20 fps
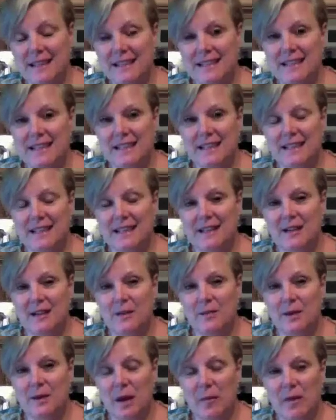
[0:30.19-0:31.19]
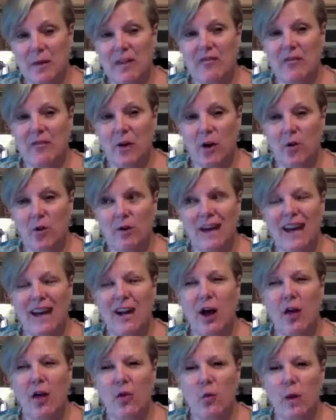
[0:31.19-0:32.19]
to um, get my phone, got
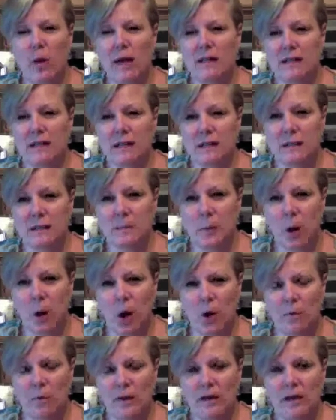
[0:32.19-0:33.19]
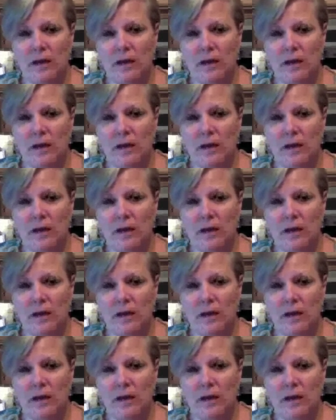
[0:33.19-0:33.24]
all the way to the department